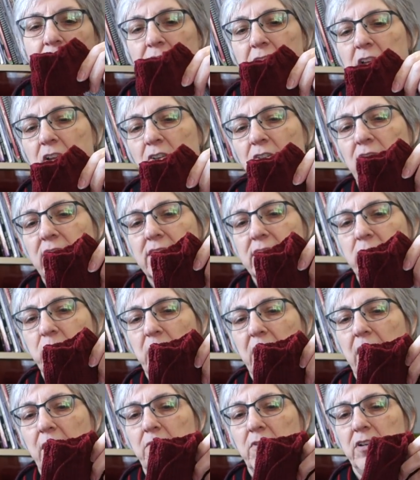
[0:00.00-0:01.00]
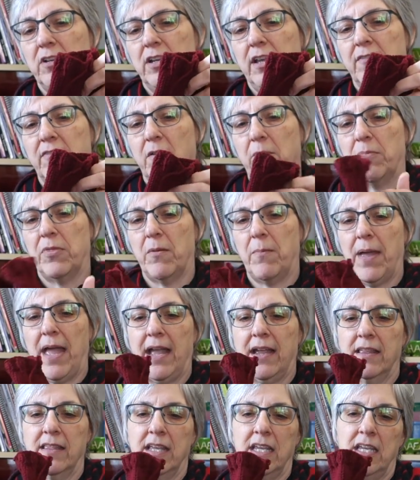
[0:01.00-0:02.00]
have increases, whatever, and you have the
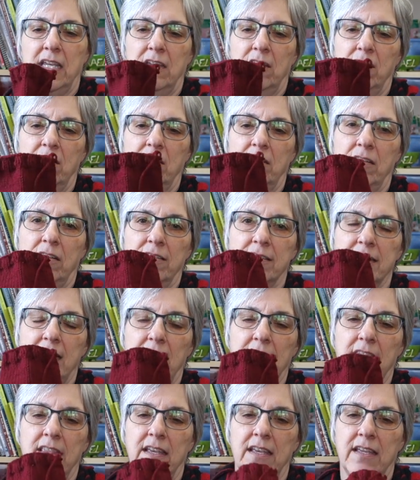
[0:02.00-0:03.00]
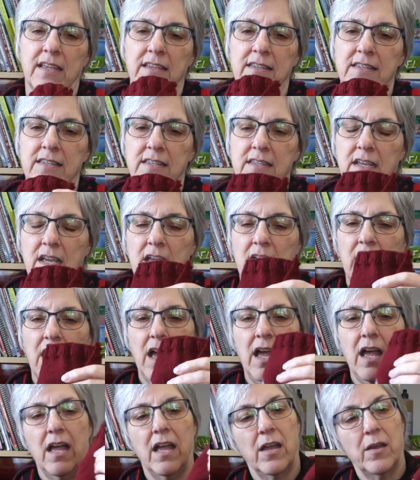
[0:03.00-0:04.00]
back of the heel looks like this,
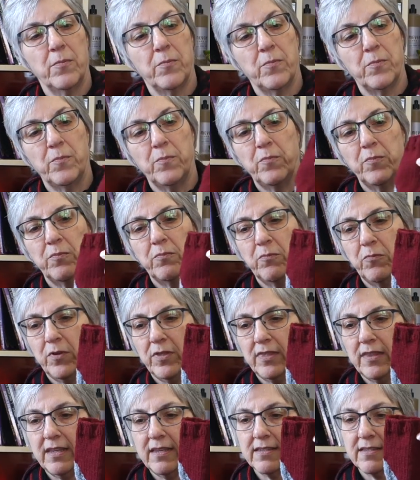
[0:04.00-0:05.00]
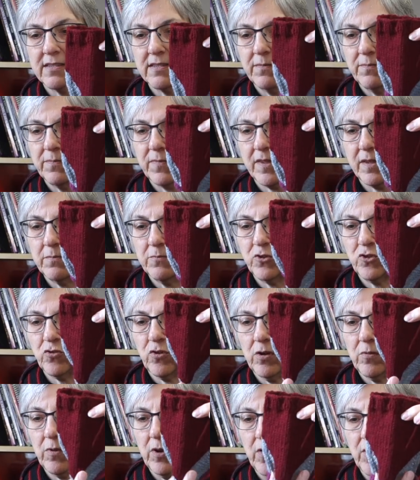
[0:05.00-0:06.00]
with these, some
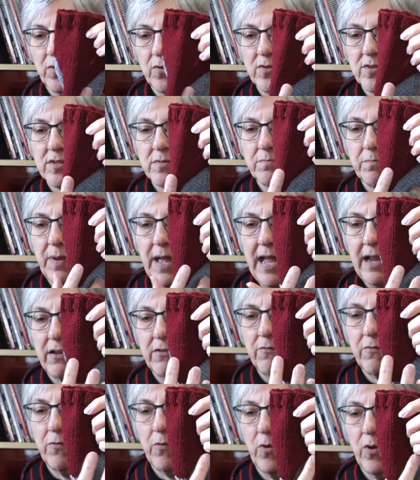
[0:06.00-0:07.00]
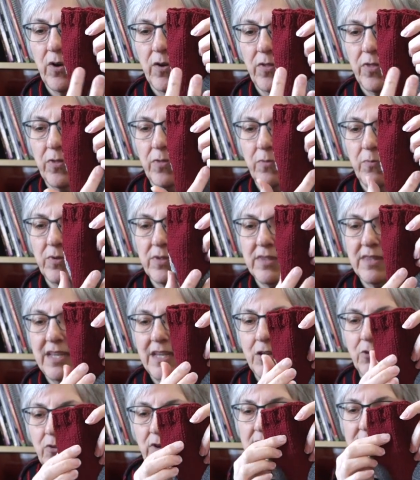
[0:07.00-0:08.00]
short rows back and forth with
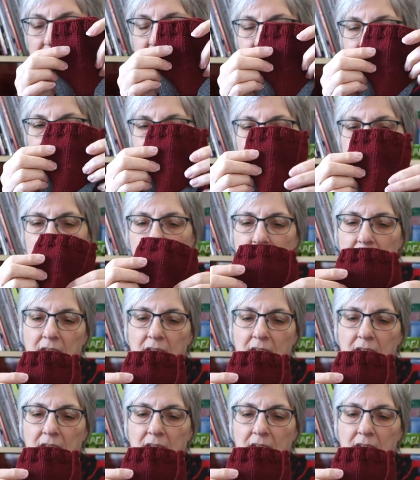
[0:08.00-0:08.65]
decreases.